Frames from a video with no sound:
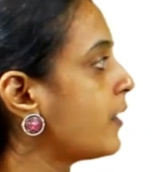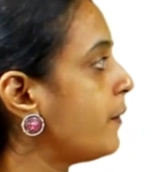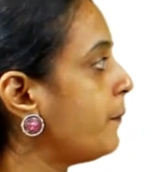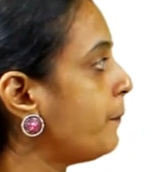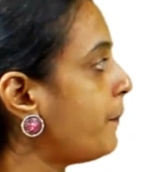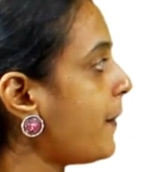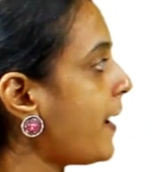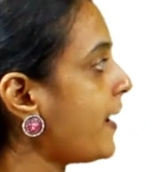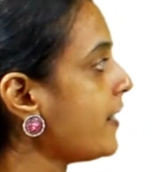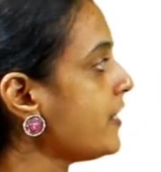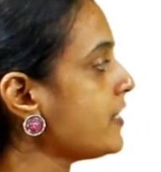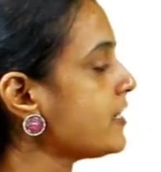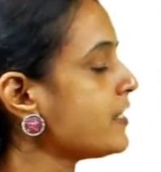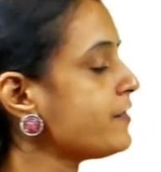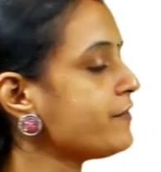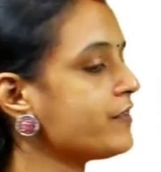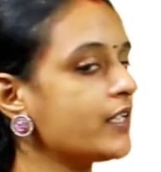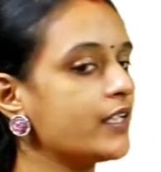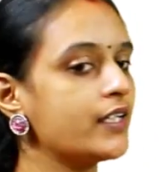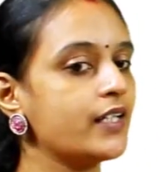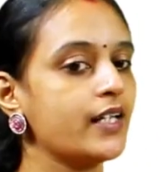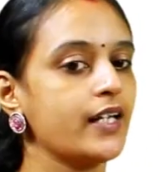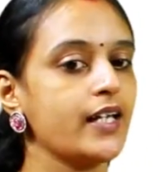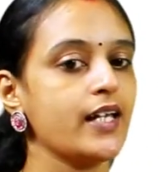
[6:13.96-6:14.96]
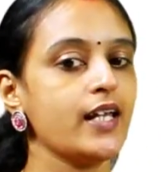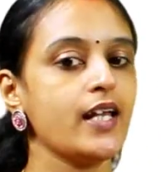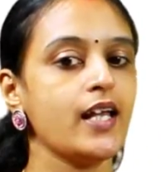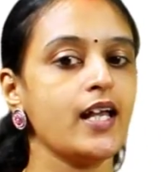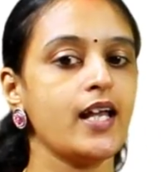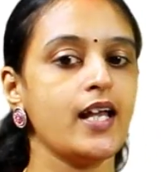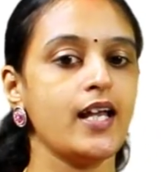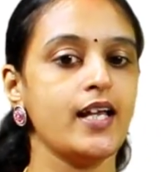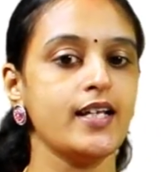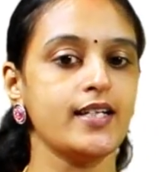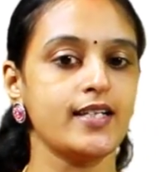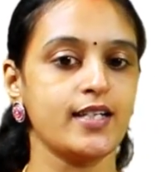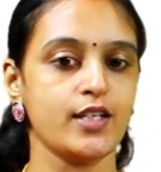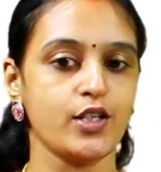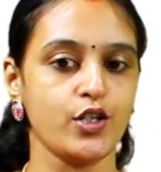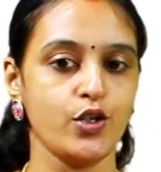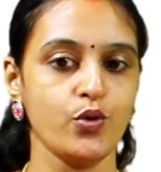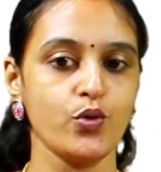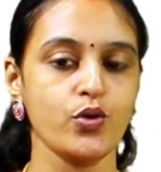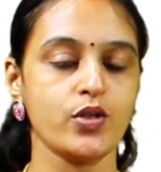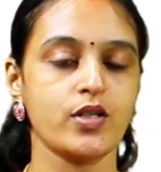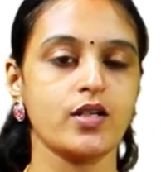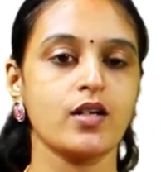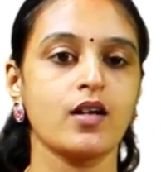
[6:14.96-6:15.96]
Comparative degree is
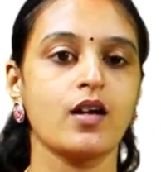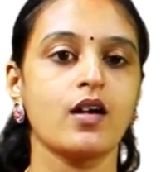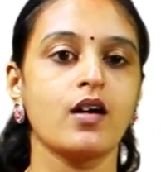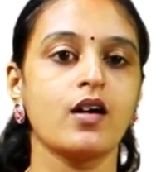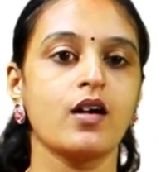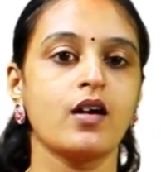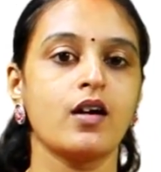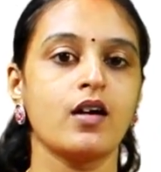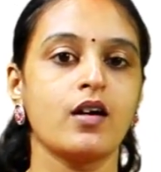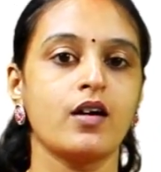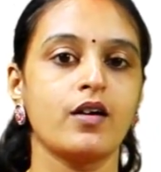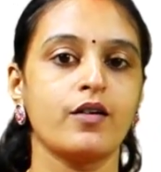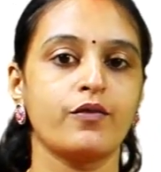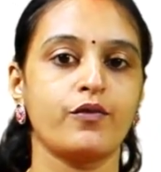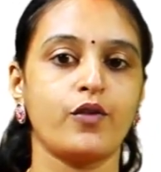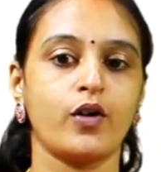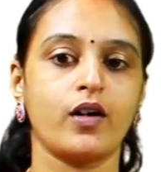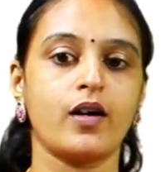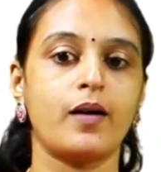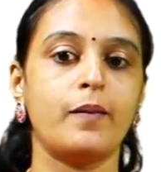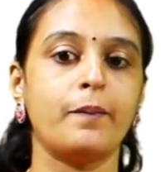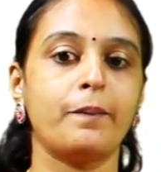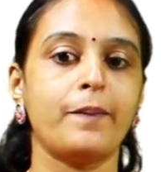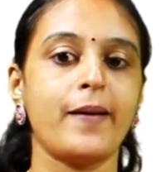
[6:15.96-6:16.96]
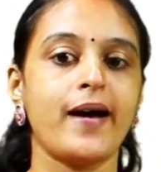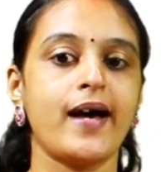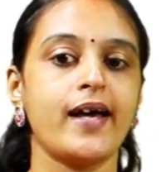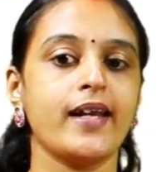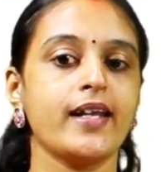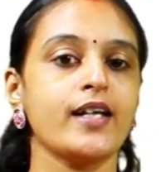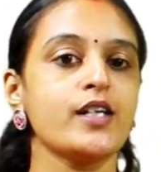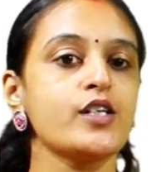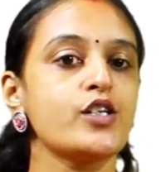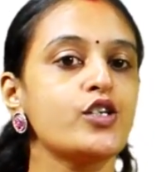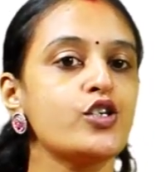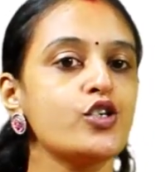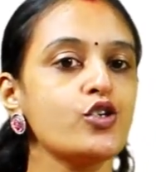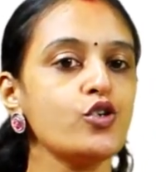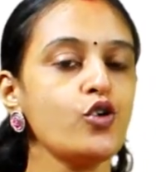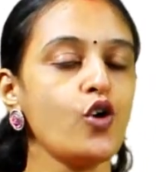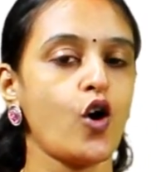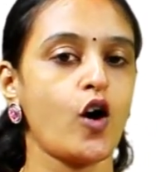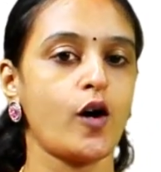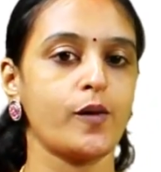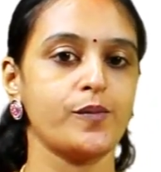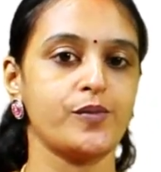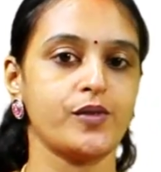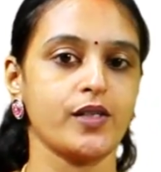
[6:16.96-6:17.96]
used for comparing
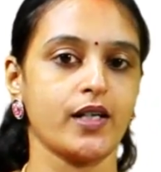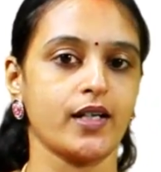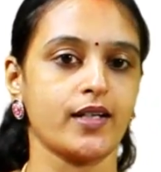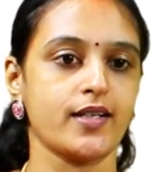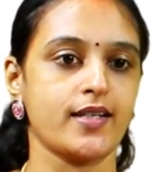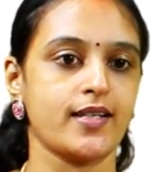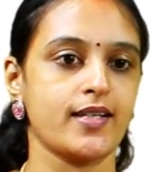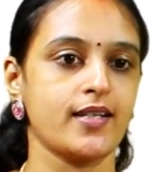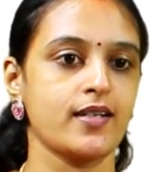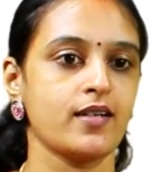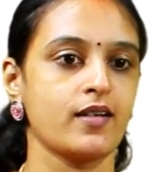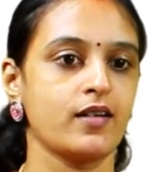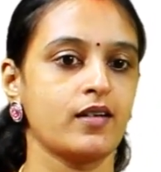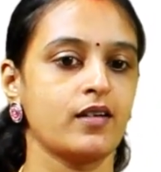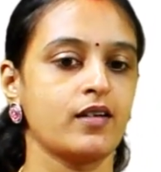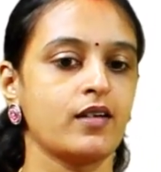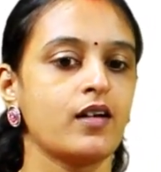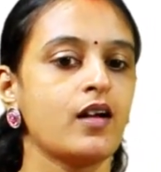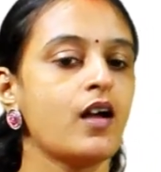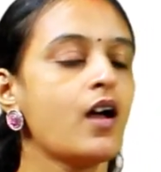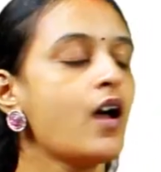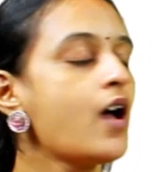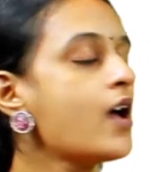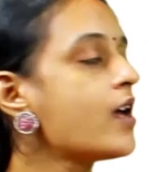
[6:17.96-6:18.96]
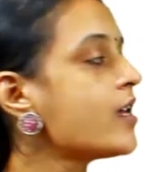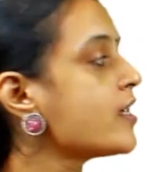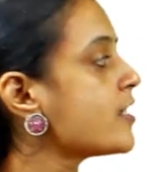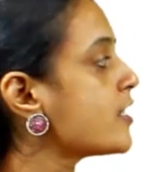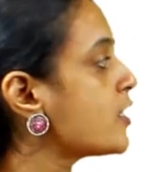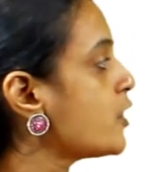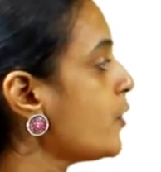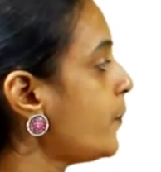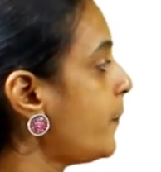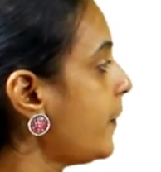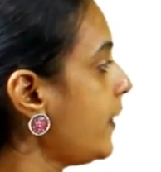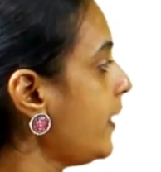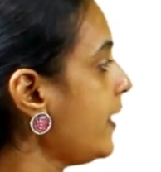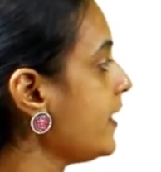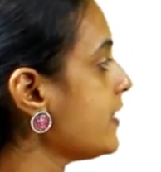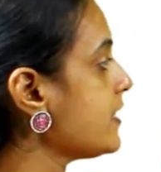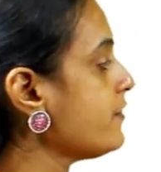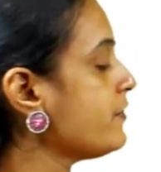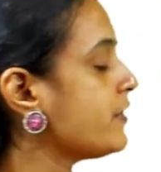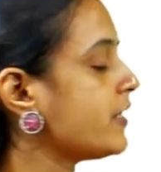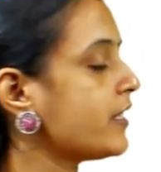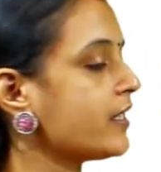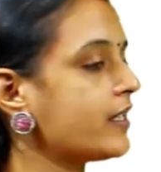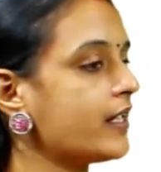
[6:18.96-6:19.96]
two objects.
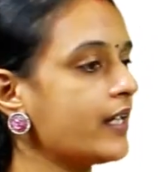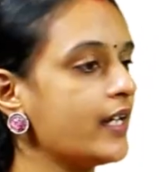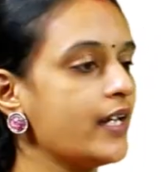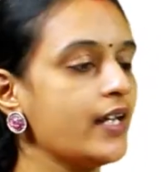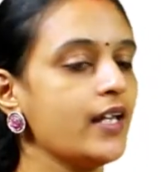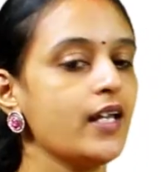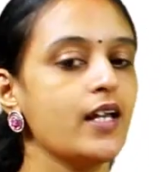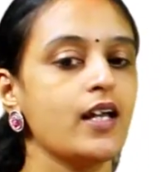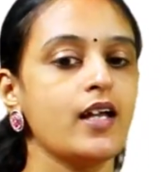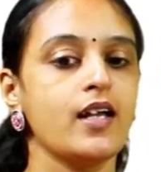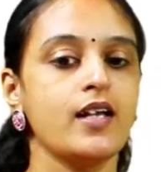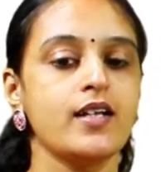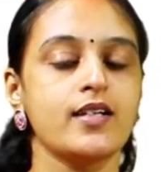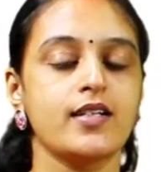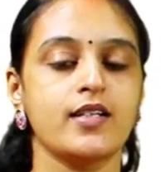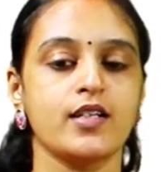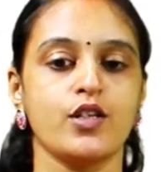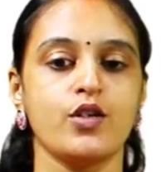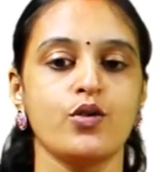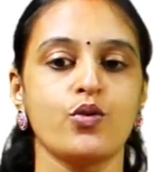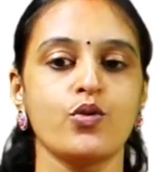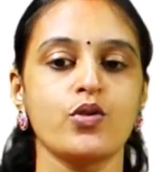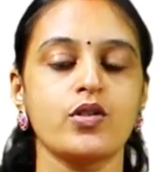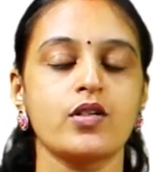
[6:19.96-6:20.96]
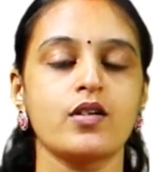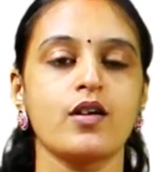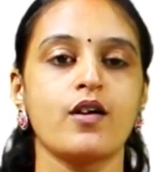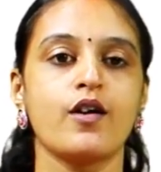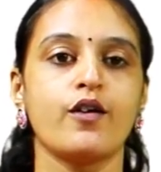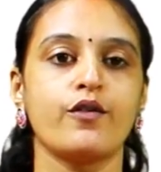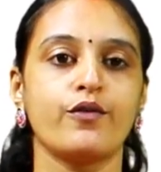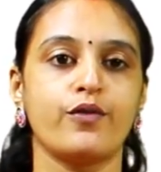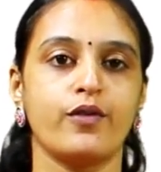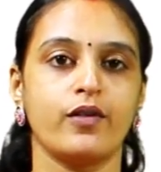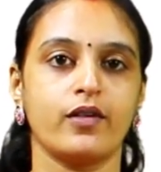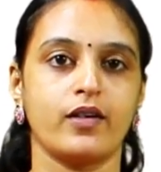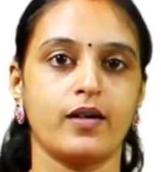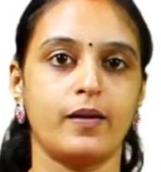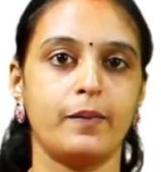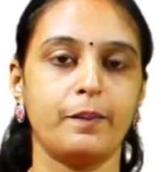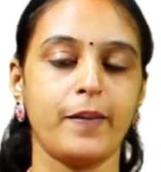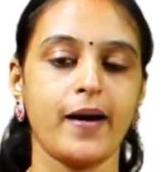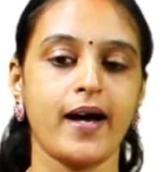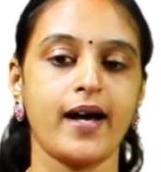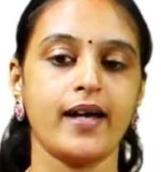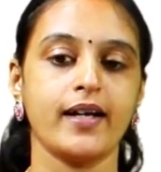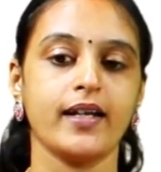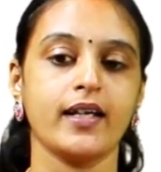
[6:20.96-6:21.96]
Superlative degree is used for
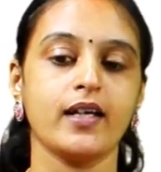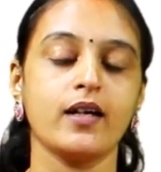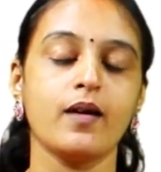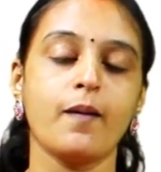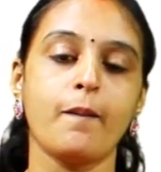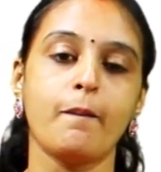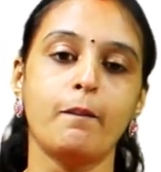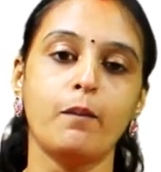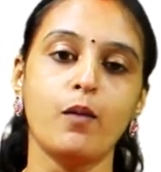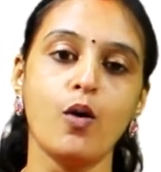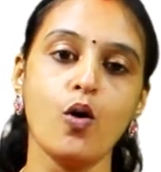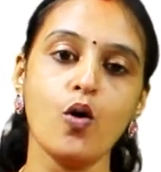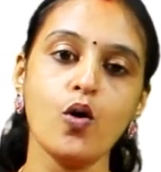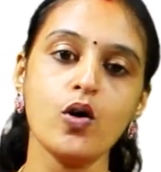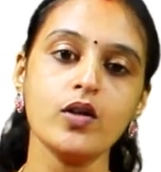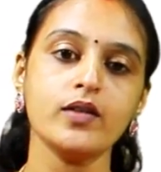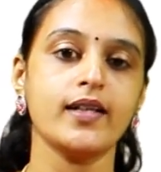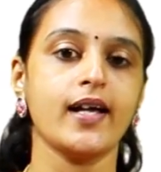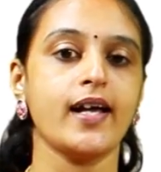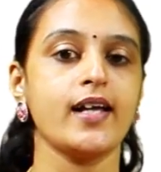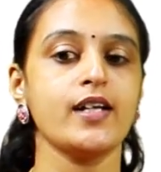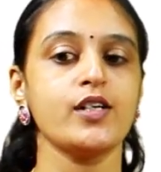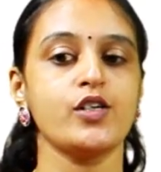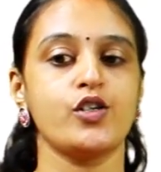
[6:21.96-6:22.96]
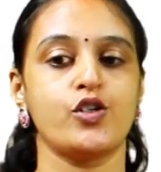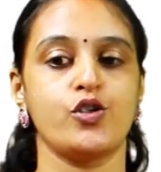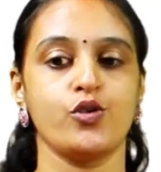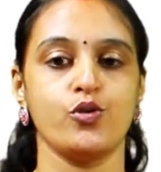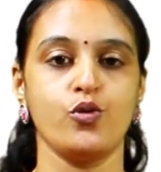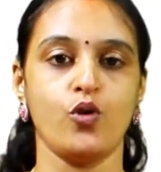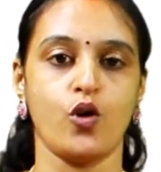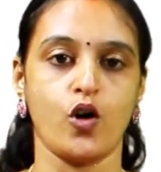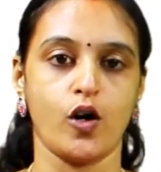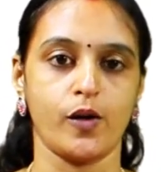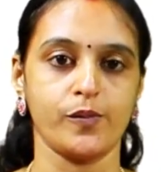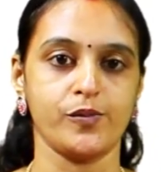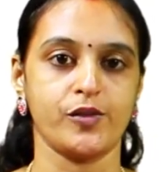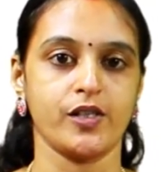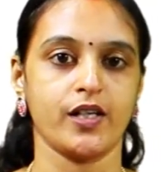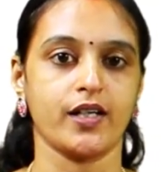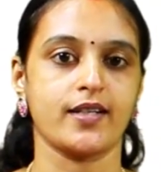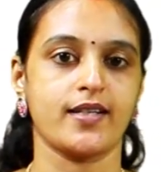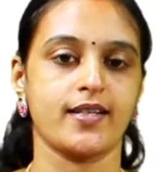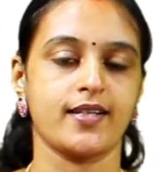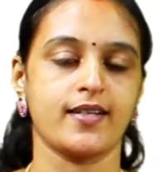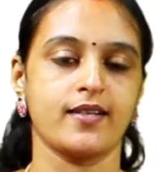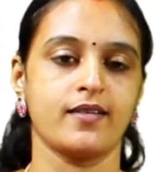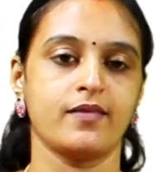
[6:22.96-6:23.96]
comparing more than two
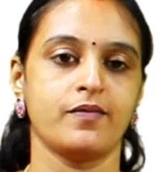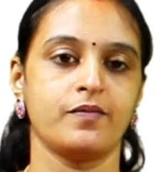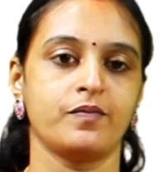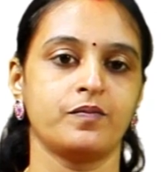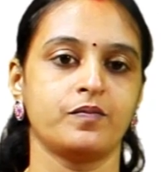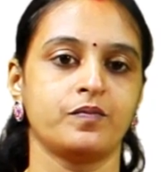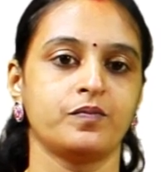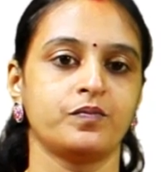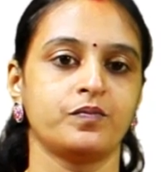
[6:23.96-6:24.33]
objects.